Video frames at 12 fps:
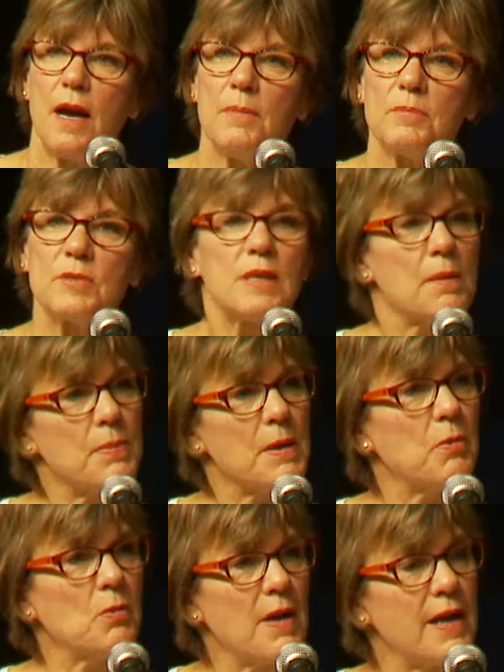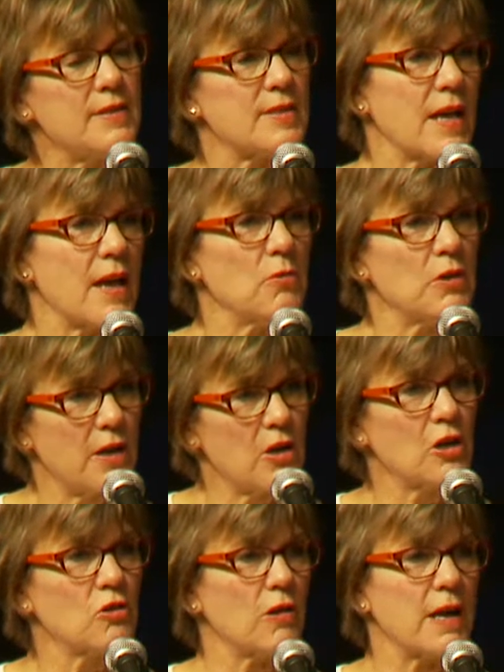Some people might say, well,
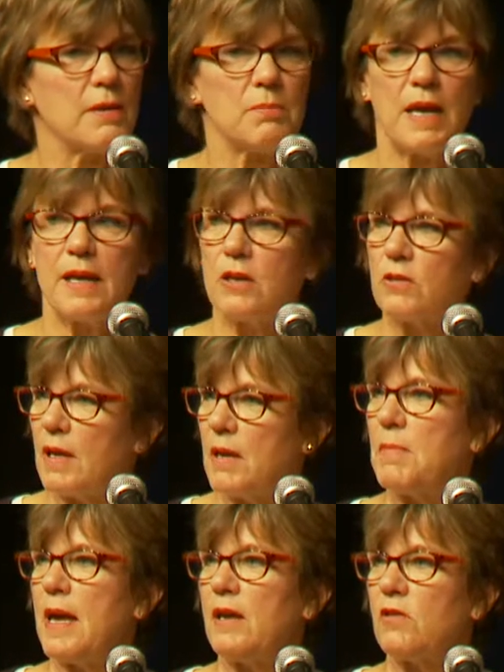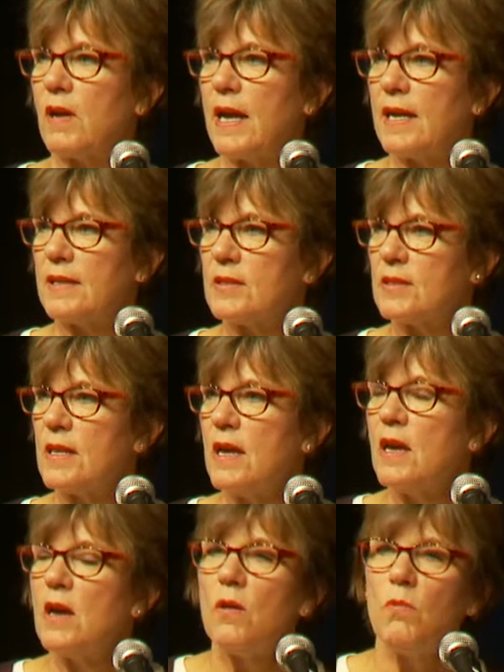they're a grant maker, they make grants.
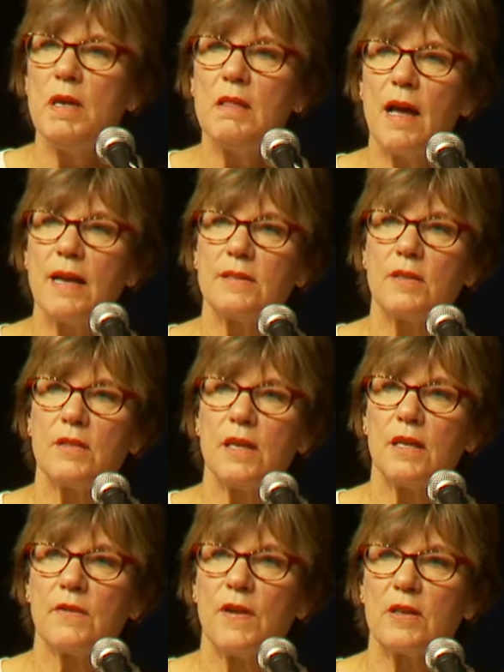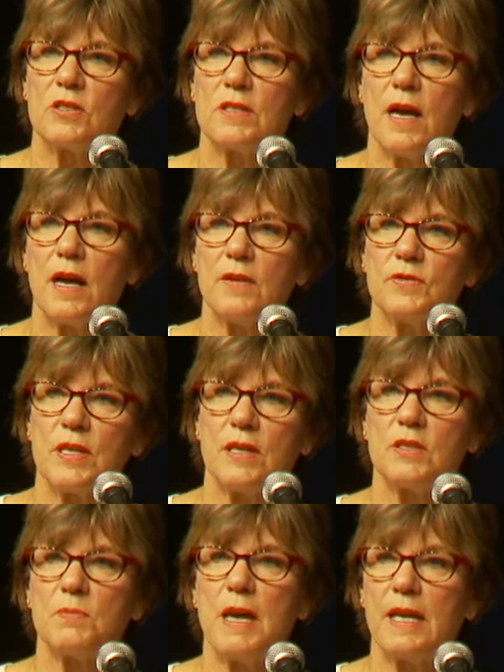We like to think of ourselves
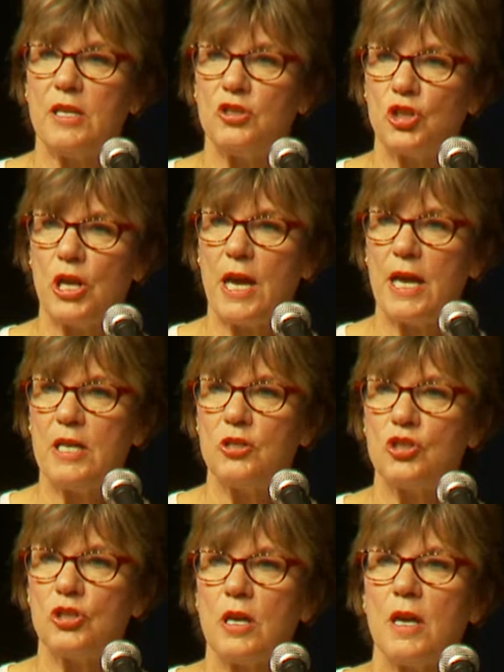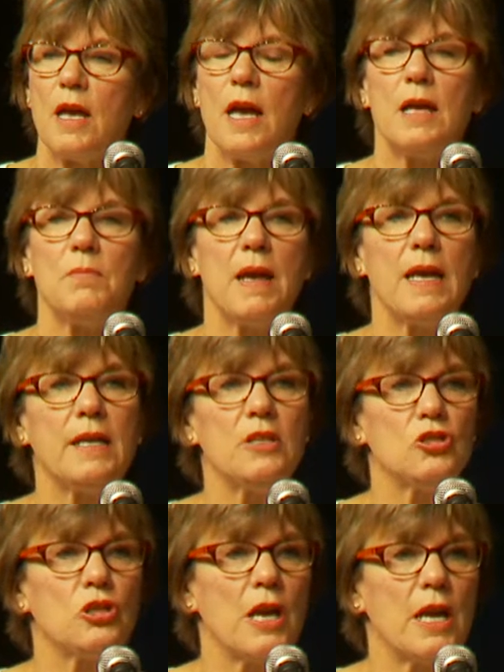as making change, and
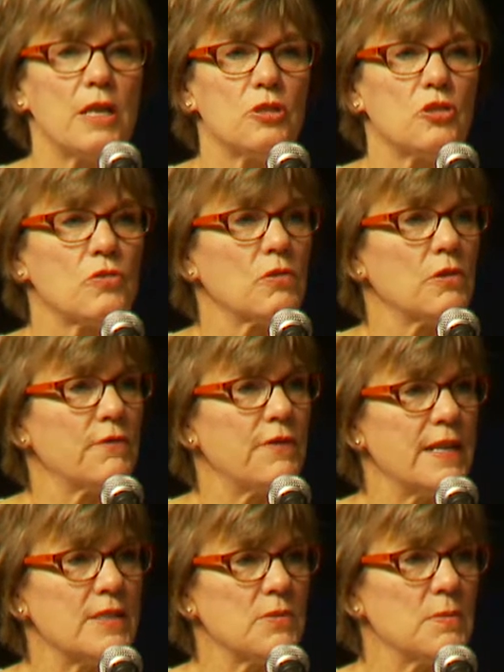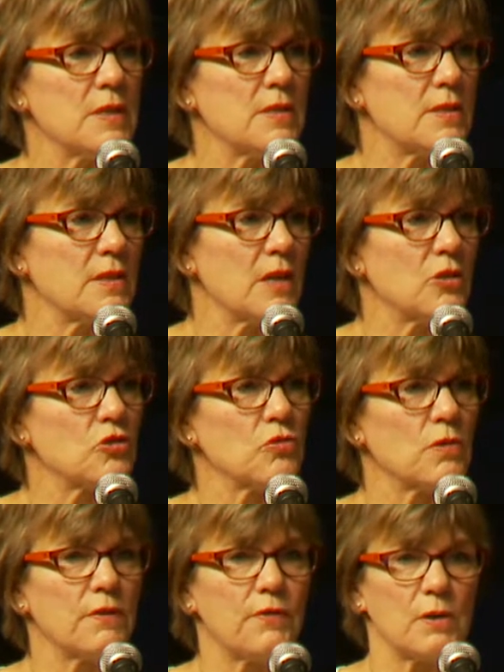making change through investments in our
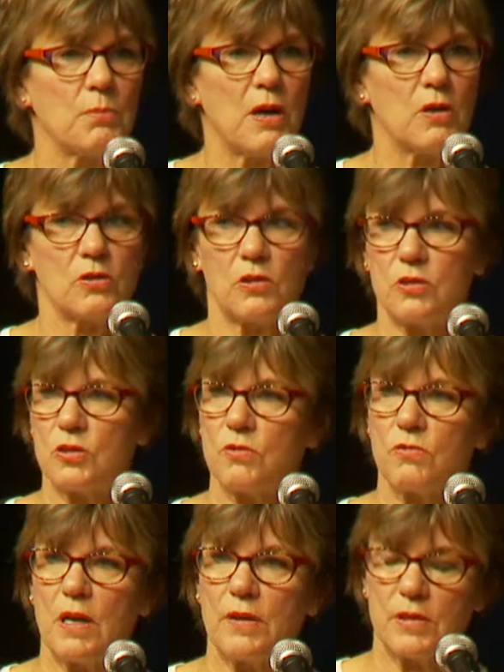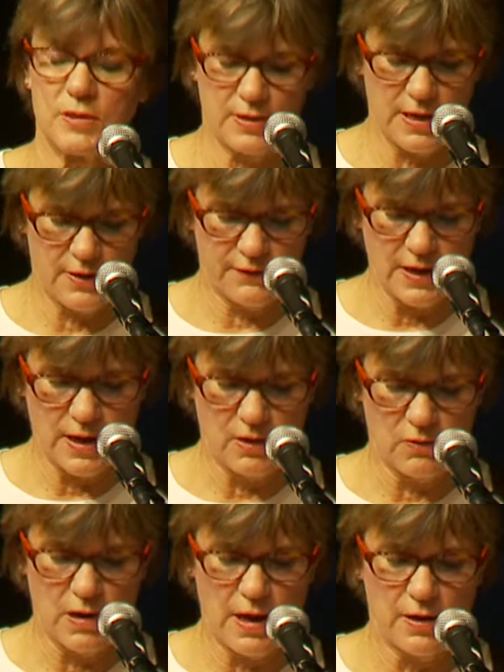terrific partners throughout the state of
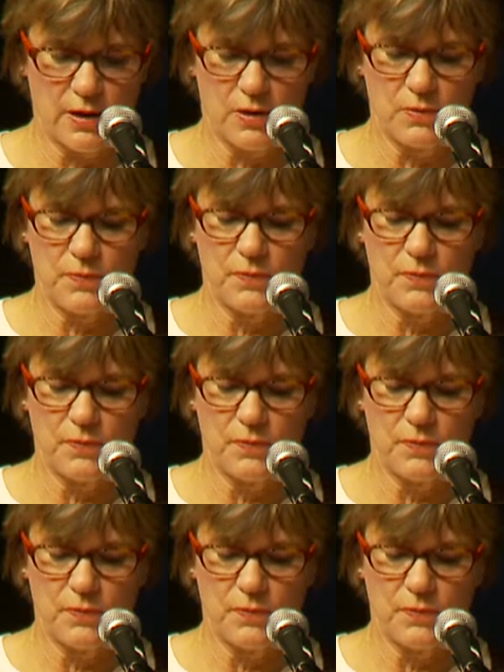Colorado.